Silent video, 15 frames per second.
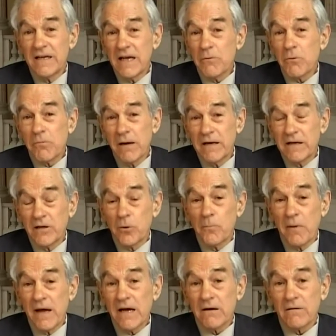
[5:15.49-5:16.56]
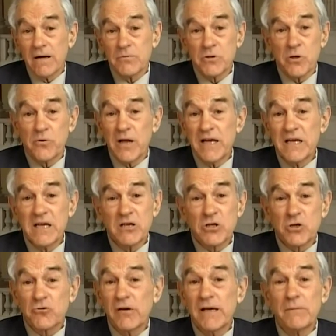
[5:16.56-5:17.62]
They were ready to go bankrupt, so they
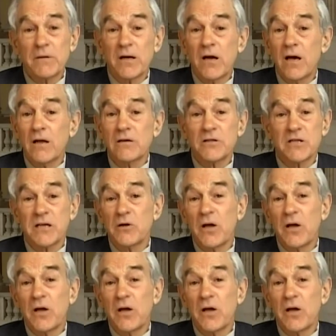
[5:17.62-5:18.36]
screamed and hollered and said,